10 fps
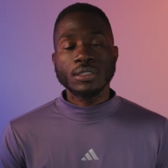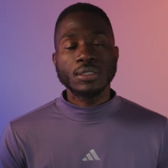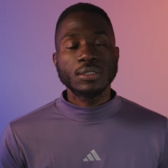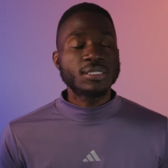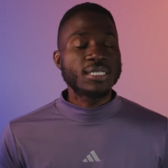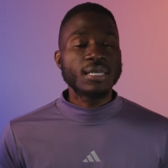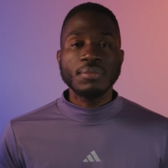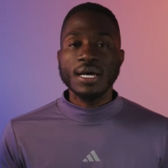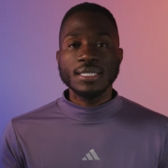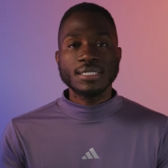to set
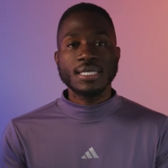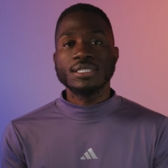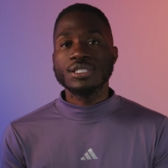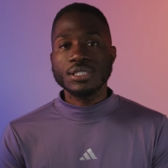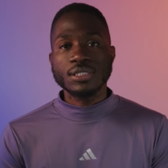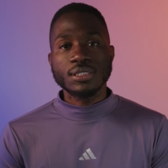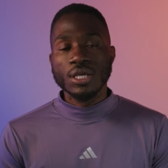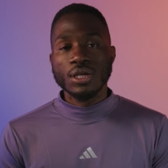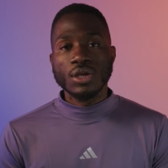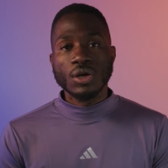my intentions.
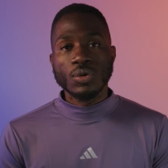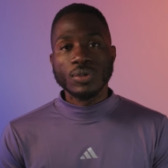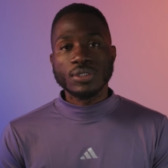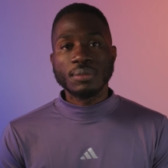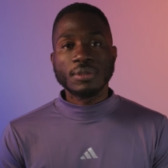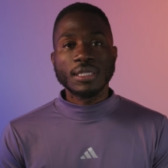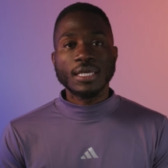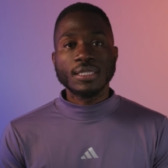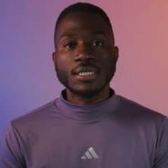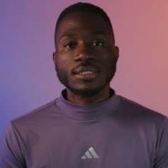You know, with something
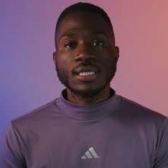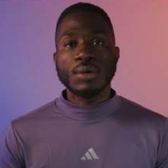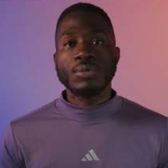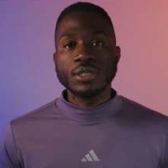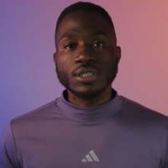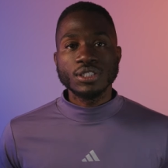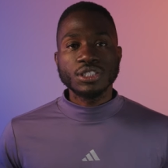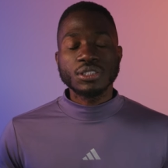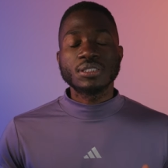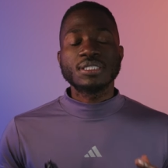like this, I wanted to
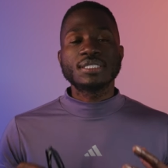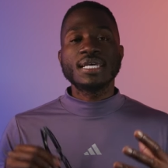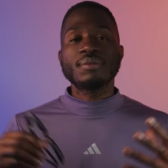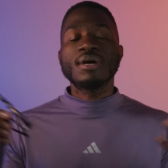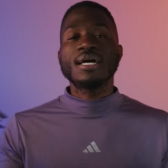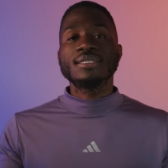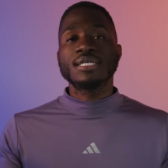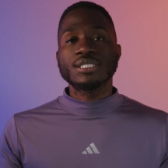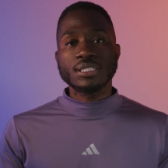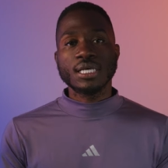just set my
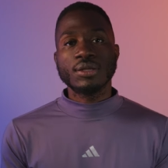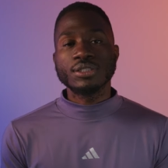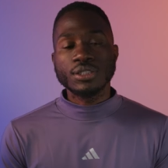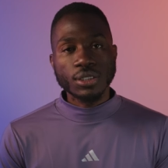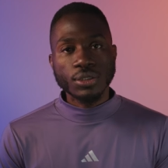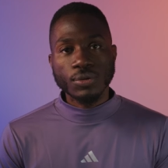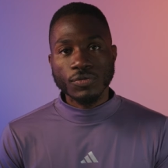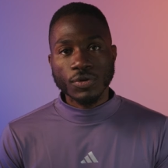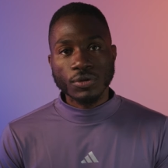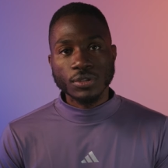intentions out into the
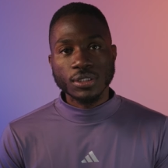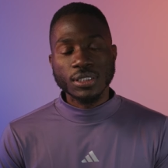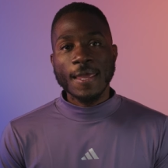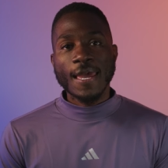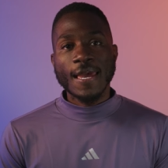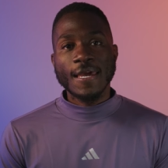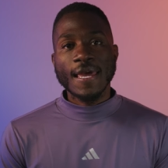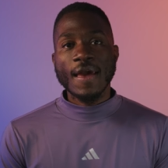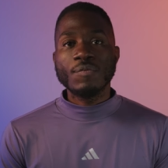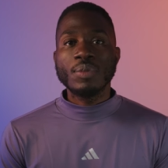universe and
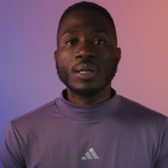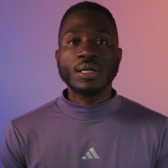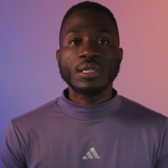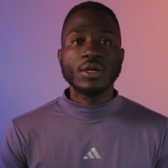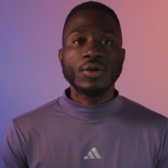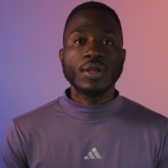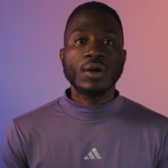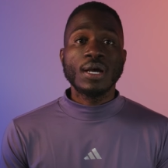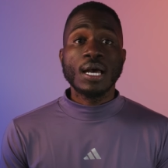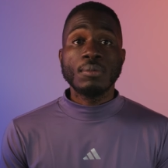have better clarity
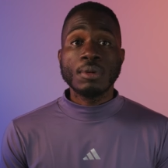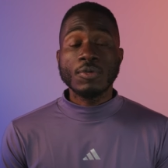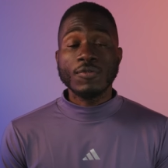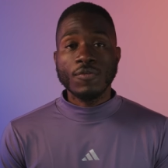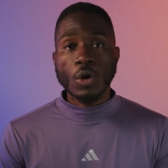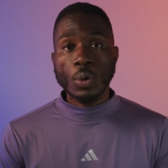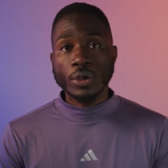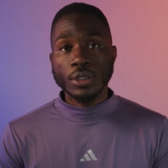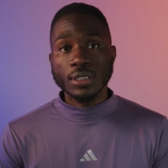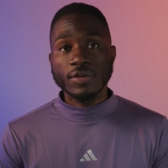on how I'm gonna move
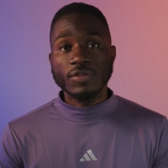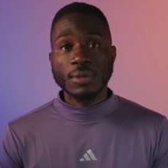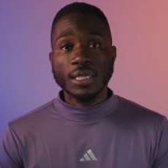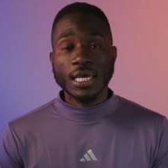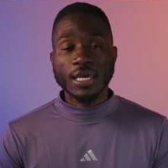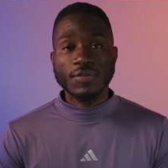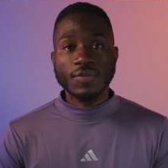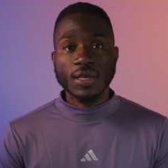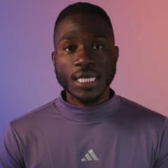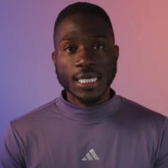forward living my
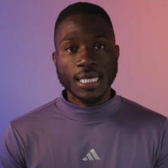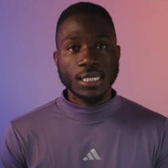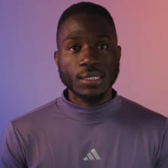life. And